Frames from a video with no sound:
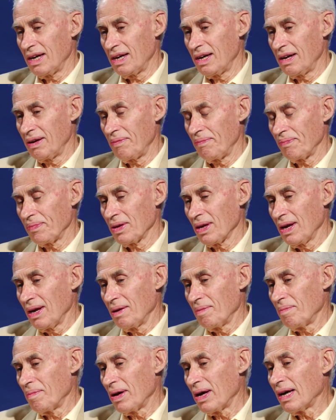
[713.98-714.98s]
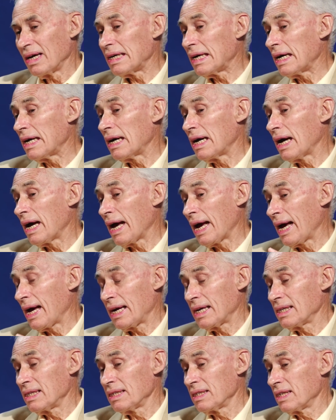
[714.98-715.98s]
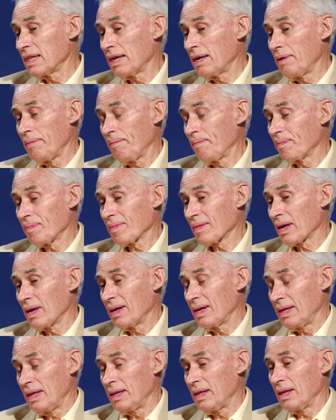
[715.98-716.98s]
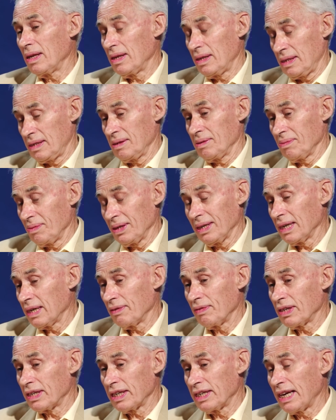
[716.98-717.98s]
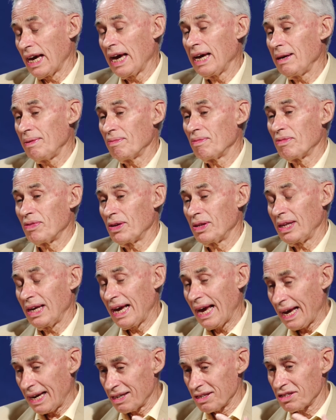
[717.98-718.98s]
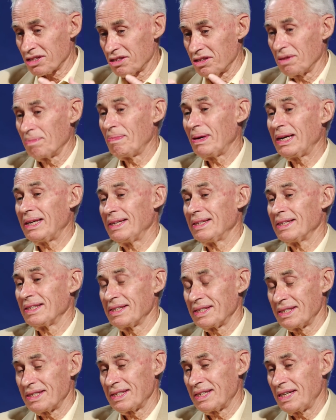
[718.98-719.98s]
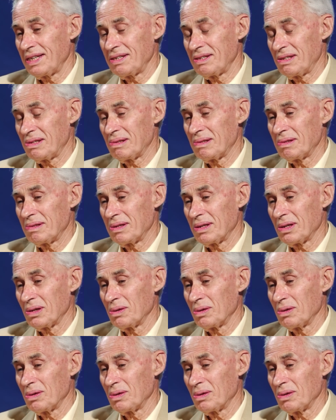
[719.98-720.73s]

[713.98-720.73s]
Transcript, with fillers: Um, uh, and um, uh, we can give it a name for the extra bit that's essential,